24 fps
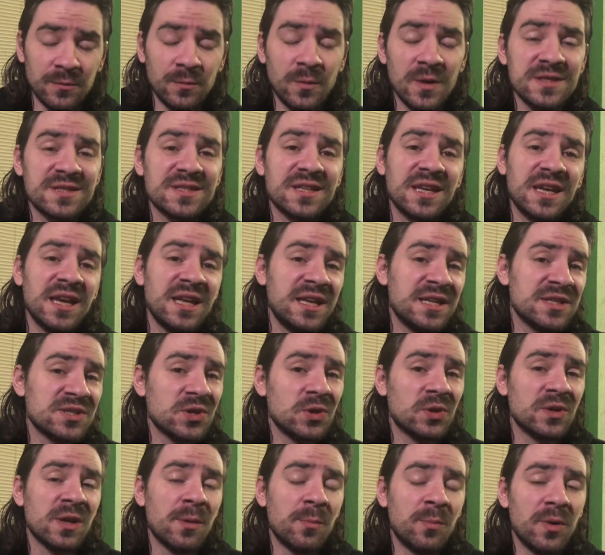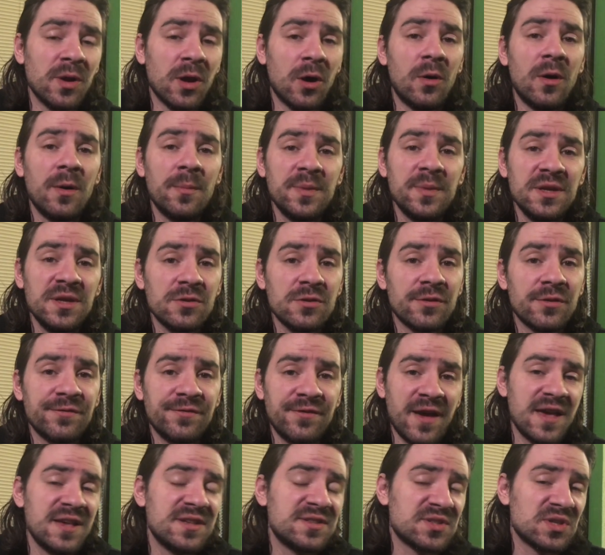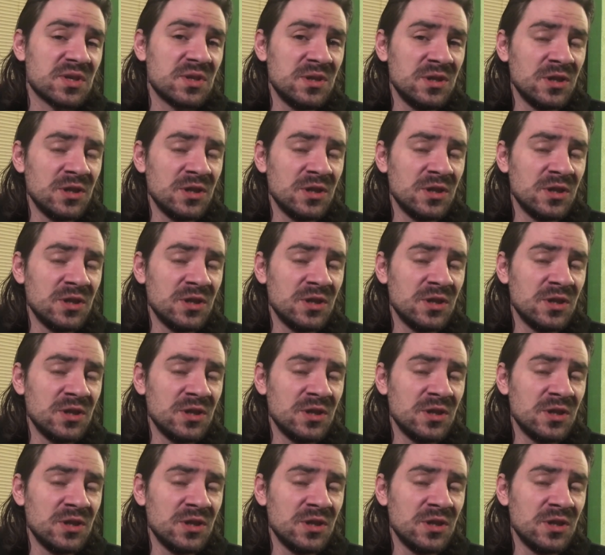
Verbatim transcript: once again it's gonna blow up in your face